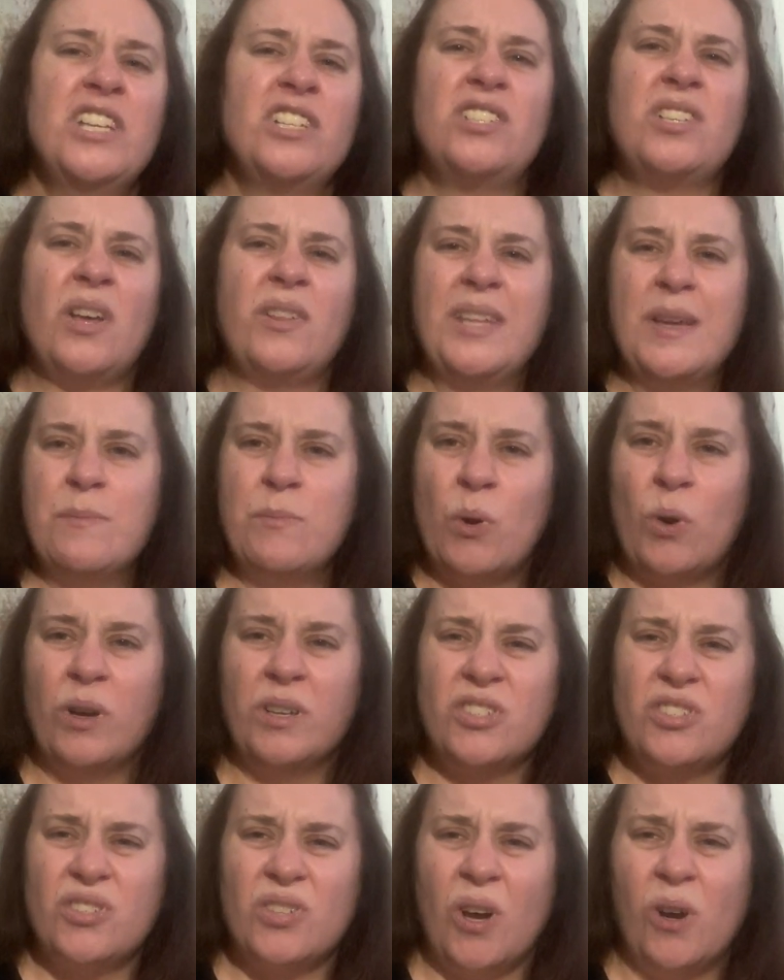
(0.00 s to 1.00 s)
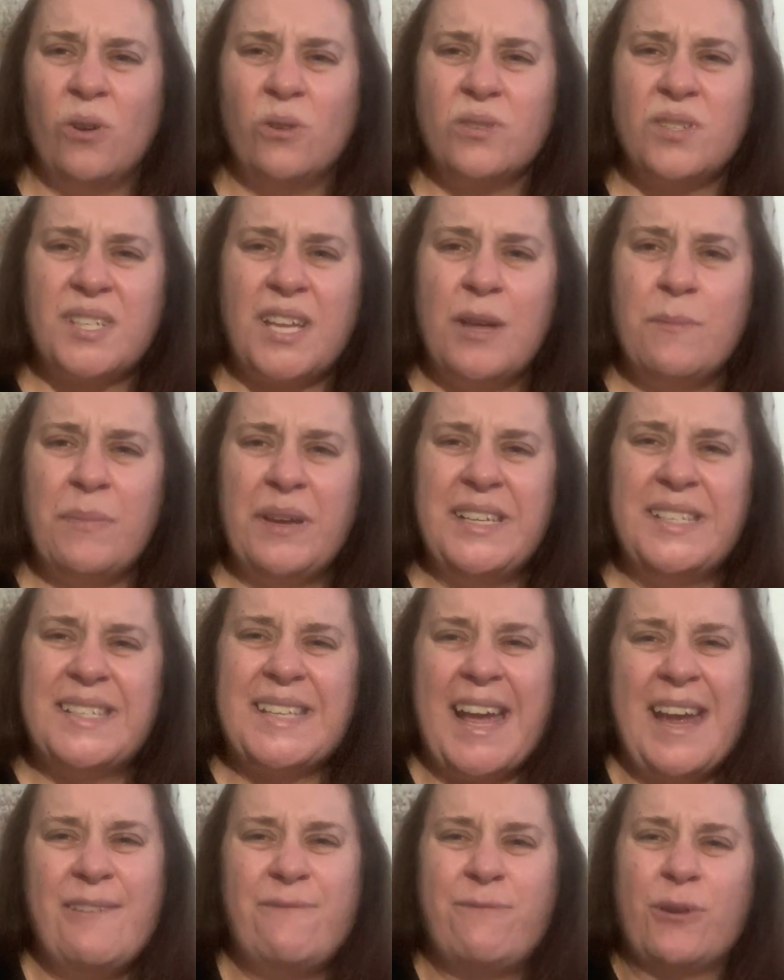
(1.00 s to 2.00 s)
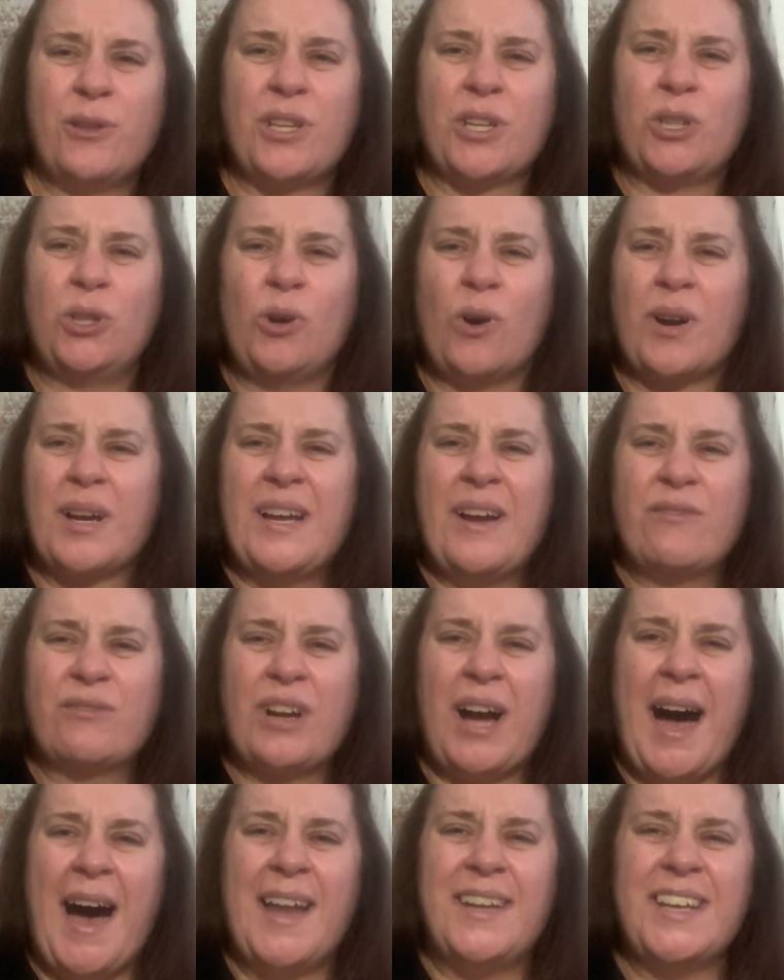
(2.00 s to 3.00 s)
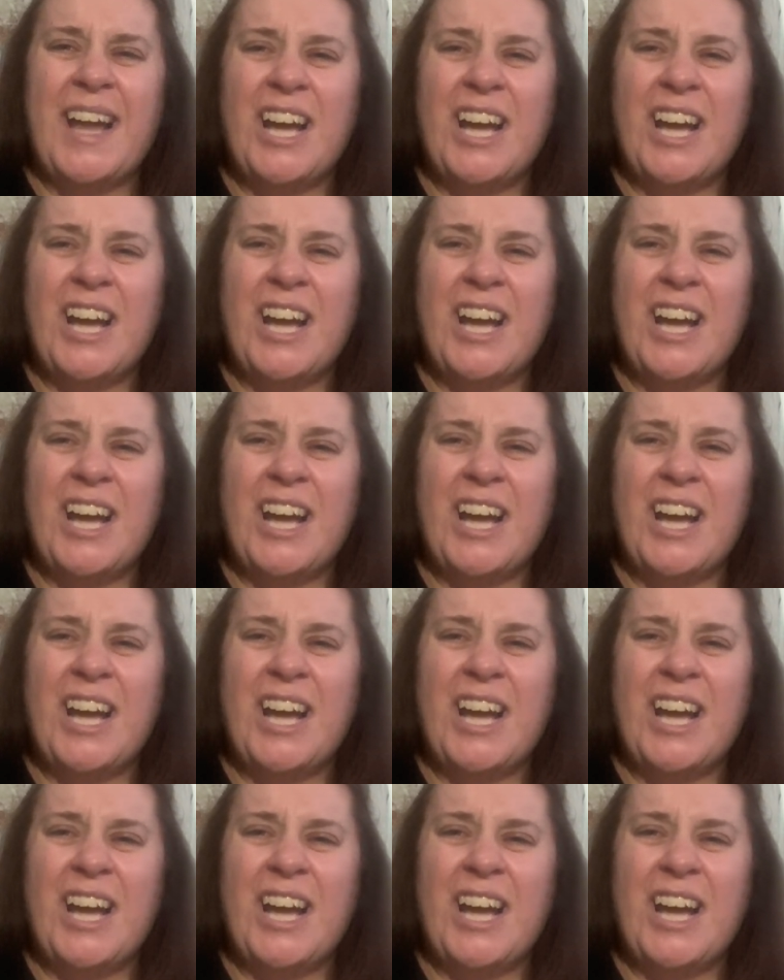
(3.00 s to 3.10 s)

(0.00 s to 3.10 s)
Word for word: so that more souls can be saved for the glory of God.